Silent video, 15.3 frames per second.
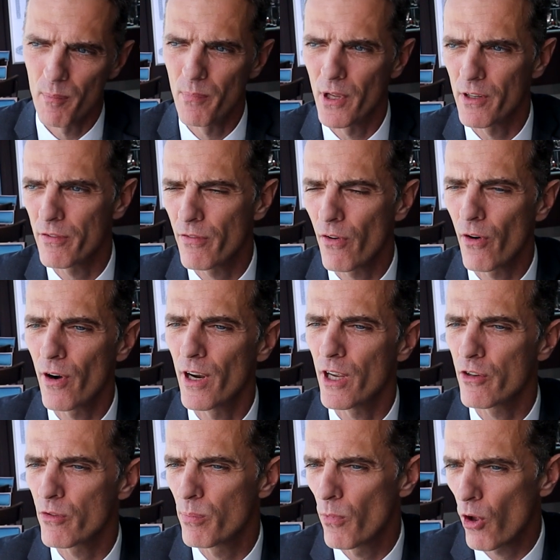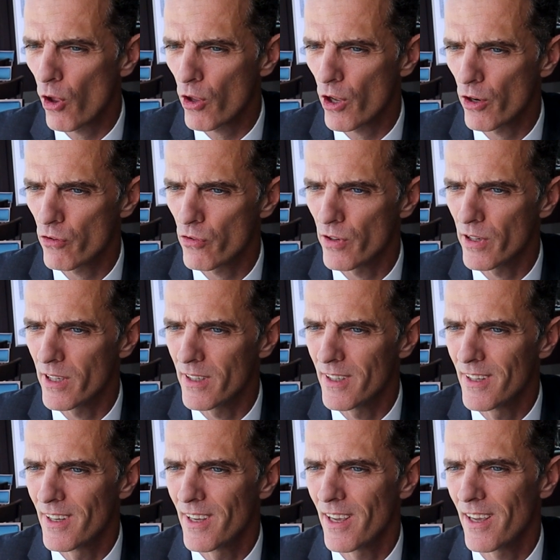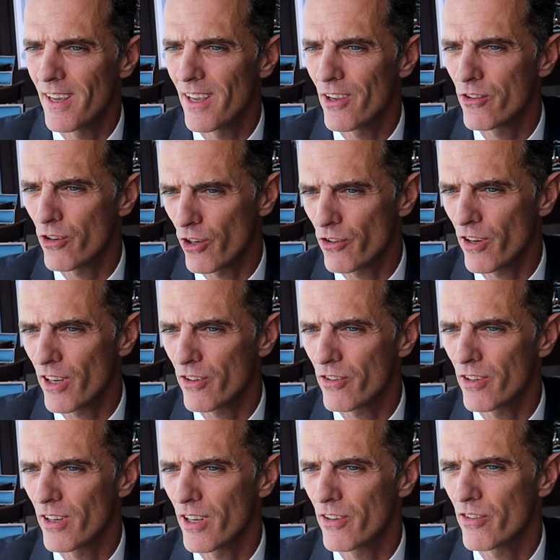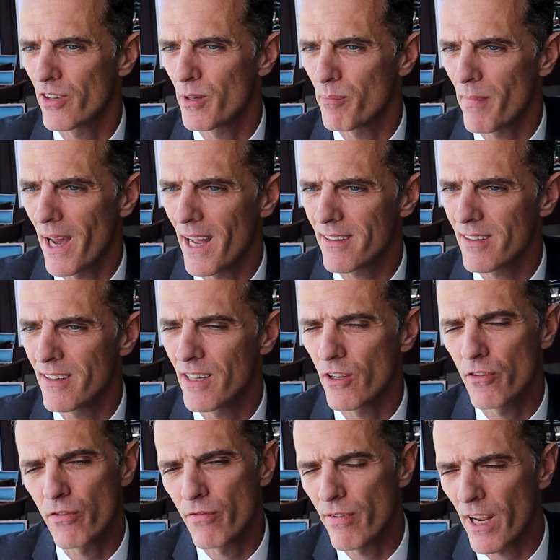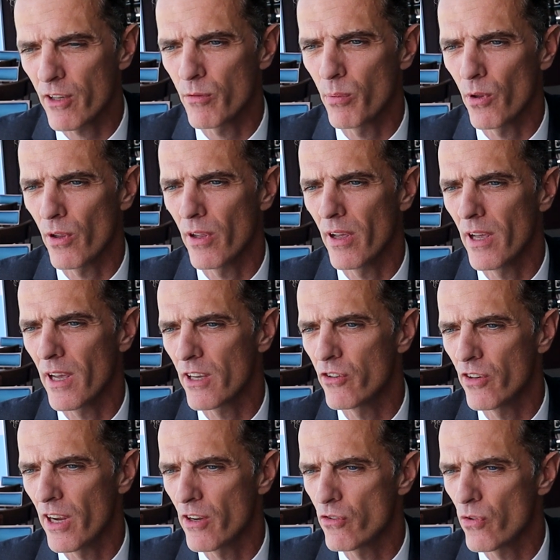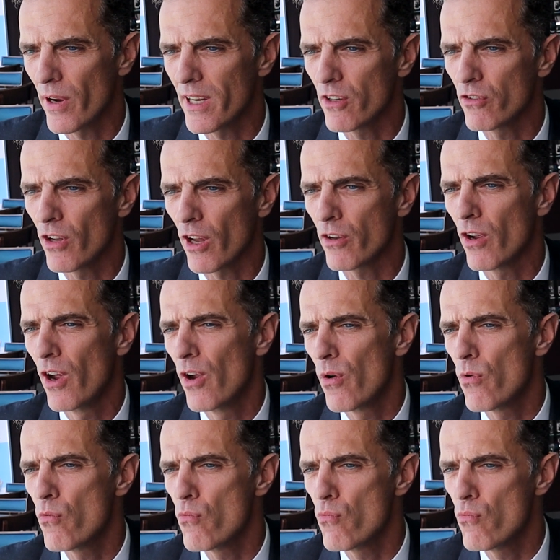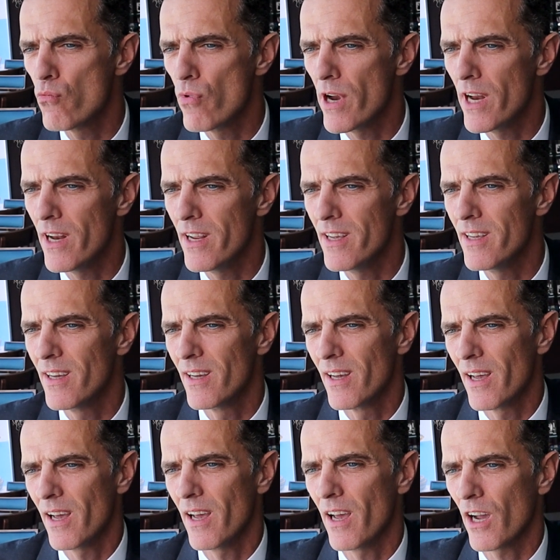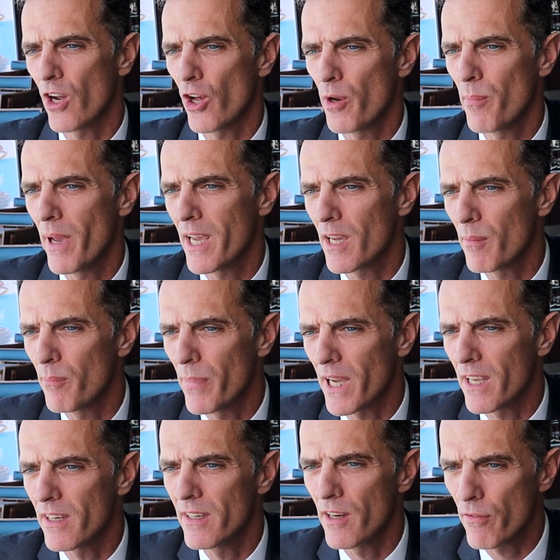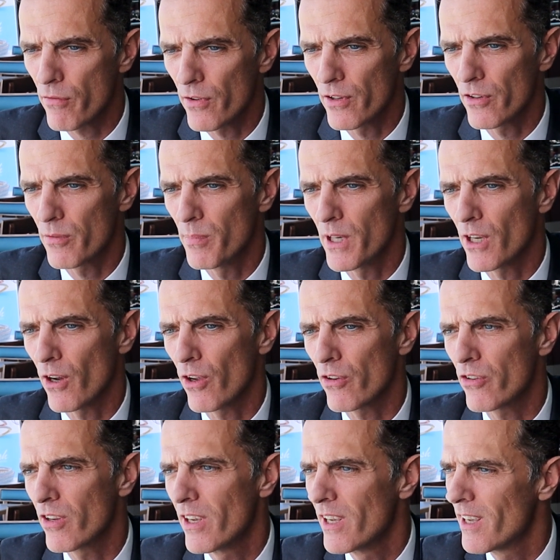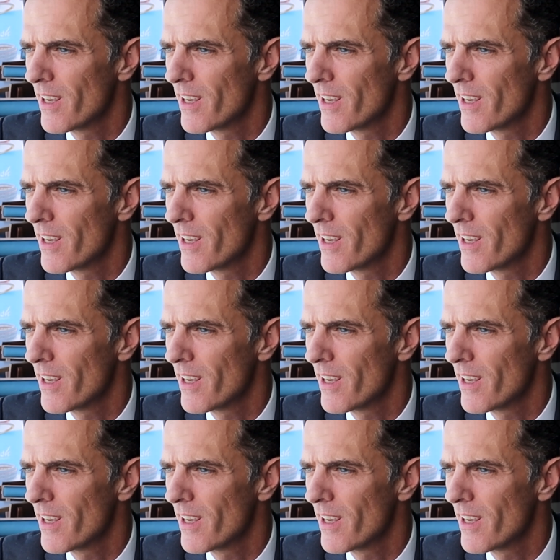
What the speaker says: But for a small country such as Sint Maarten, this flexible exchange rate is not really going to make a big difference, because